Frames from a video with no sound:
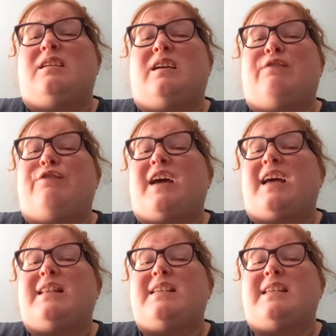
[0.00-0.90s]
if
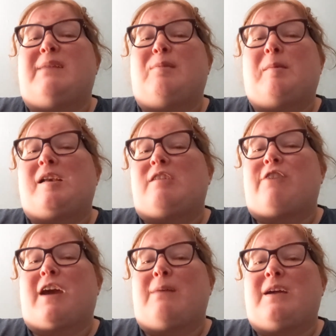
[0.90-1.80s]
not the same amount of
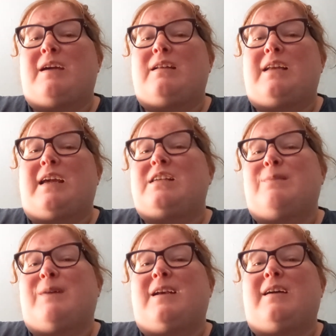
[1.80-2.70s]
time it takes
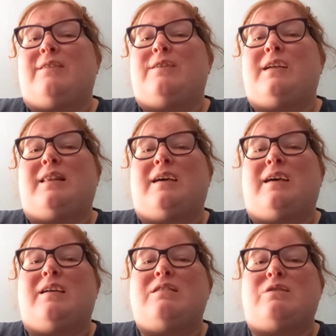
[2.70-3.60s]
me to go to
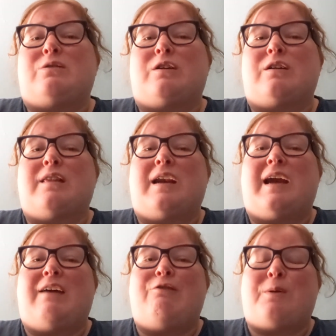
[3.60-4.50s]
the store that I
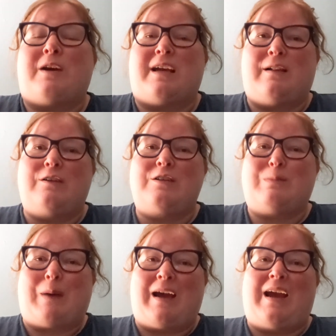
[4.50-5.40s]
have pretty close by.